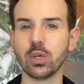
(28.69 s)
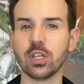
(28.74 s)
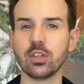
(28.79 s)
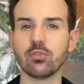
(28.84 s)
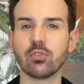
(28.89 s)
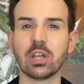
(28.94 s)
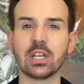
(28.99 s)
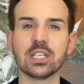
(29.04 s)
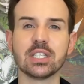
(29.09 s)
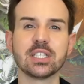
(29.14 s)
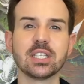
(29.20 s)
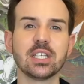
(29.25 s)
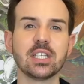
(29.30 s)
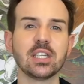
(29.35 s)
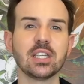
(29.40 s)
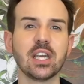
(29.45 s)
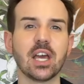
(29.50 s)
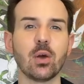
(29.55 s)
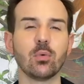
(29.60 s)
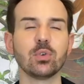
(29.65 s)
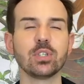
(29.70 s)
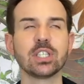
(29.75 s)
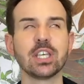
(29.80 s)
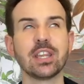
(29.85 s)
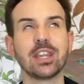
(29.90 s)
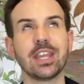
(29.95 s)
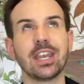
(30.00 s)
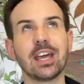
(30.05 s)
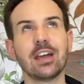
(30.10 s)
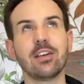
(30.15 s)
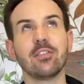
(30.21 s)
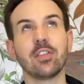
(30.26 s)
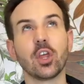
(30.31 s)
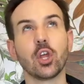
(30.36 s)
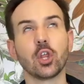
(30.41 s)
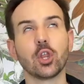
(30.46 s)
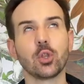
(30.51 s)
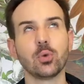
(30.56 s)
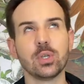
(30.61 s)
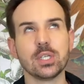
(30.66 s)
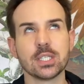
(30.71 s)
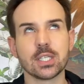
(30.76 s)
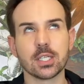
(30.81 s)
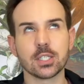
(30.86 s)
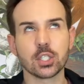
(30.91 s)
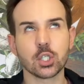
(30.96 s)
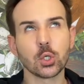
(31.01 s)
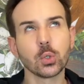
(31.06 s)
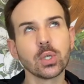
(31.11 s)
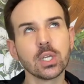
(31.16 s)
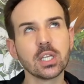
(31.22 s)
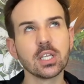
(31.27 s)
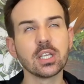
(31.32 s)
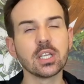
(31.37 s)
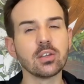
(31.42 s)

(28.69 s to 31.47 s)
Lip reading: In reality, I would say that I have 3 sunscreen,